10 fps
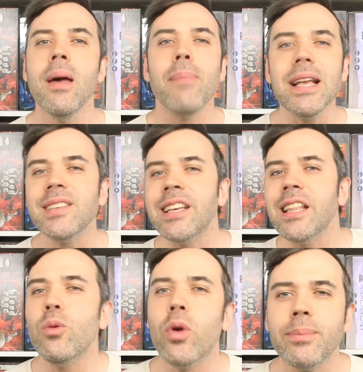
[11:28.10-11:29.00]

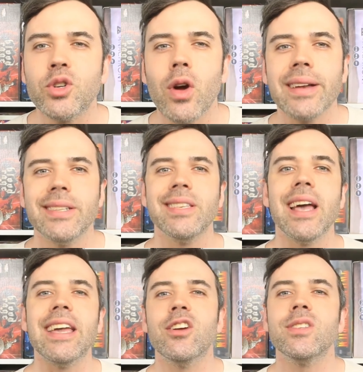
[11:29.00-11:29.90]
Basically, what I'm trying to
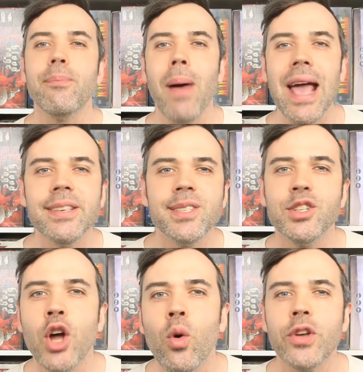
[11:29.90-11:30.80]
say here is it pays to
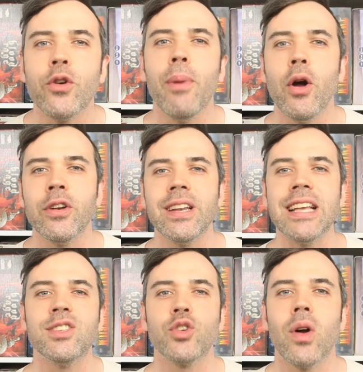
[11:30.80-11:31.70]
know what your opponent
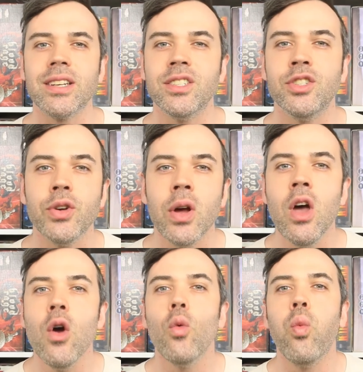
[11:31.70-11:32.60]
is trying to do,
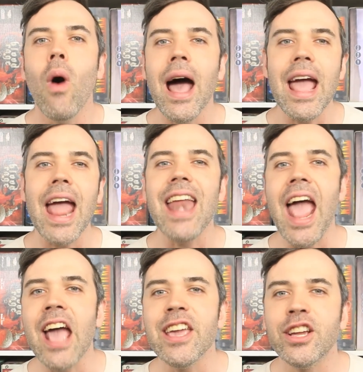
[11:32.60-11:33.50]
why and
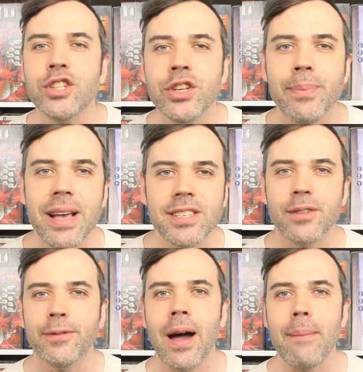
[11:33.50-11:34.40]
how you can do your best to
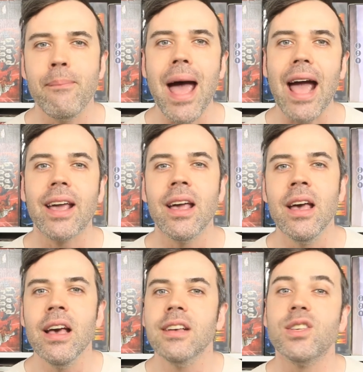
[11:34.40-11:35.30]
fight back.
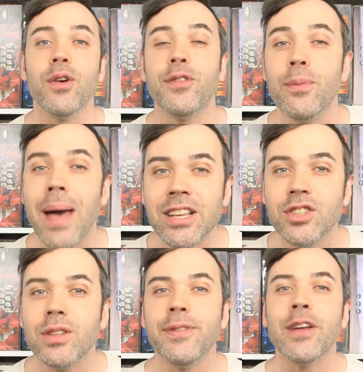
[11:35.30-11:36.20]
So if you
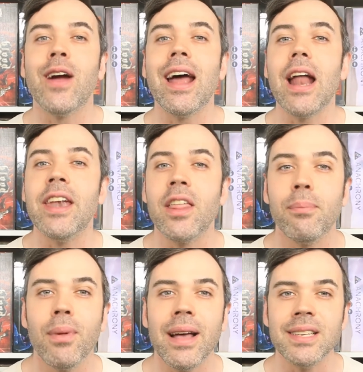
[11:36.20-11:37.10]
manage to figure out another
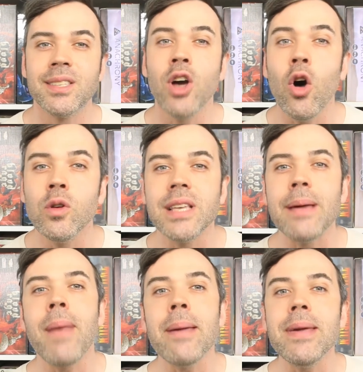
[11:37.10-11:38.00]
player's goals,
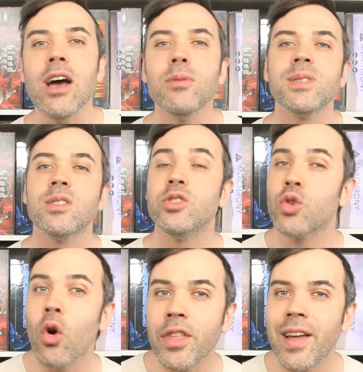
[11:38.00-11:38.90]
it maybe helps to
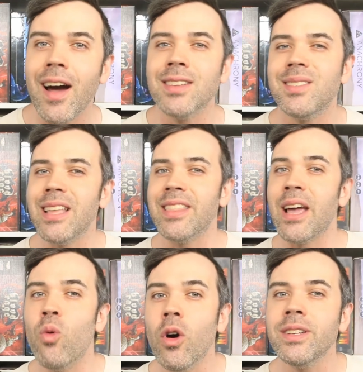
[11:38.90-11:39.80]
draw the cards that they
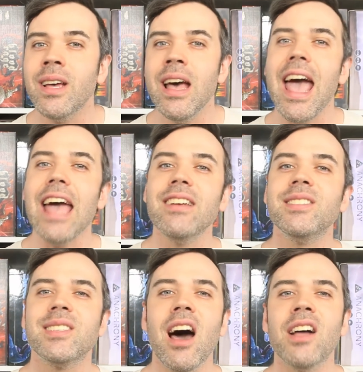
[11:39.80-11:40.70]
want and
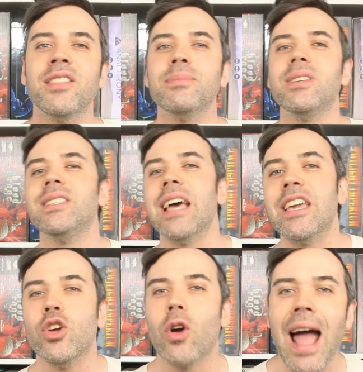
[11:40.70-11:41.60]
discard them to
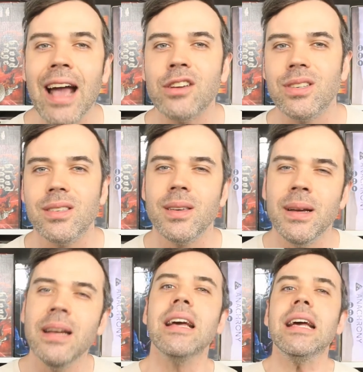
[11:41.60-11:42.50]
take your actions.
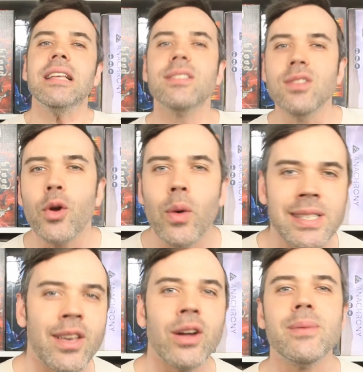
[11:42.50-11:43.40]
It's not
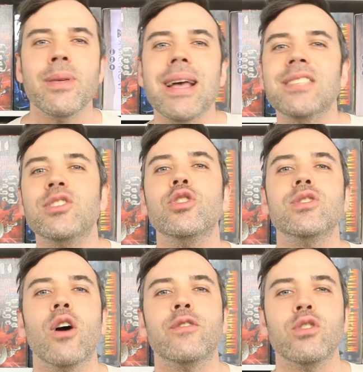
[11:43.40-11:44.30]
always going to be the best use
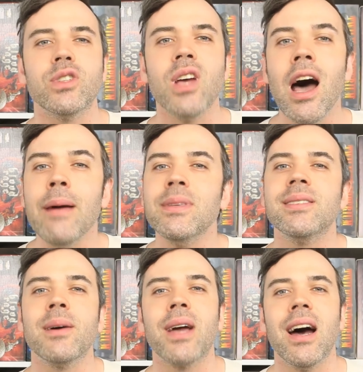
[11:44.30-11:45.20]
of your time, and
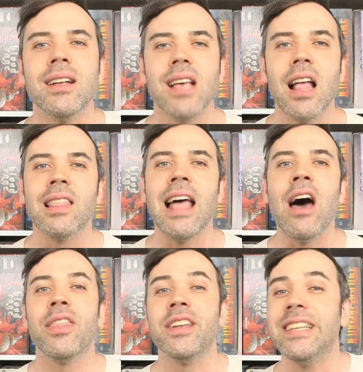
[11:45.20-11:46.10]
some cards allow
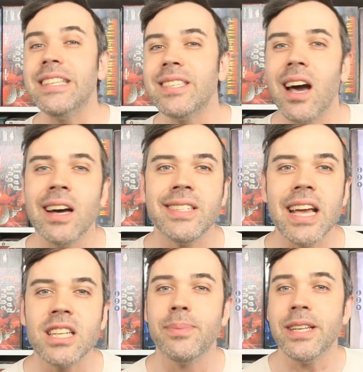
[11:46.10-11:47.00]
the discard
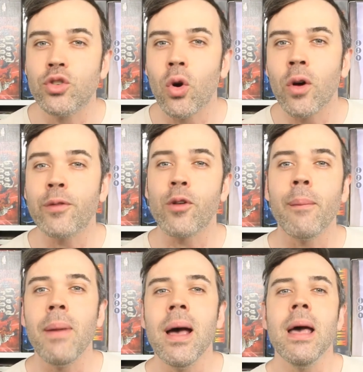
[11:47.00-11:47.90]
deck to be drawn
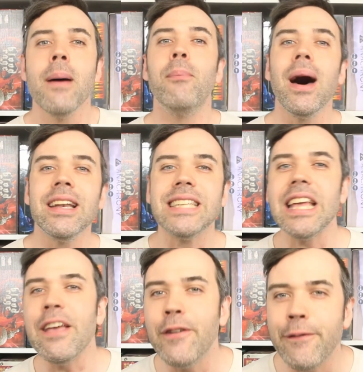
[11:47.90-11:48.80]
from, but
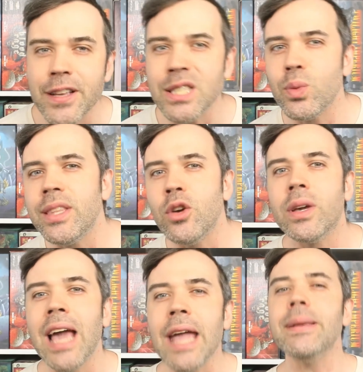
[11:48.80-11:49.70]
if it fits with your
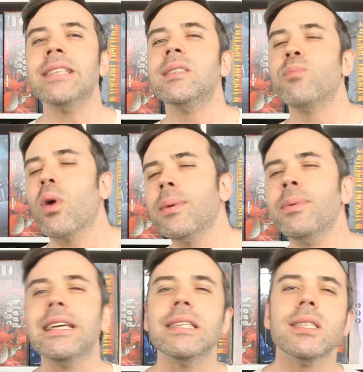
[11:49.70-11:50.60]
game, it's
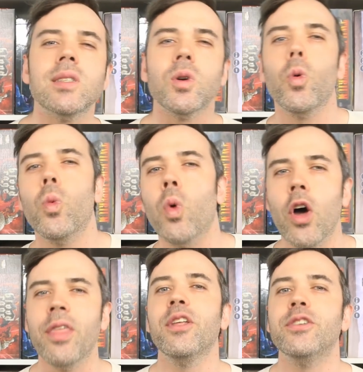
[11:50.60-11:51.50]
probably still
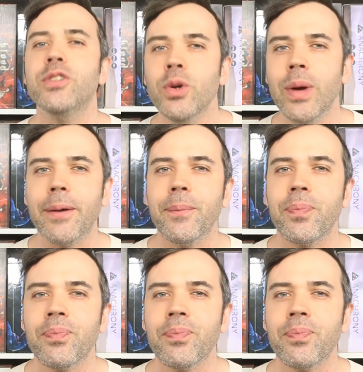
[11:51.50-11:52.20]
worth doing.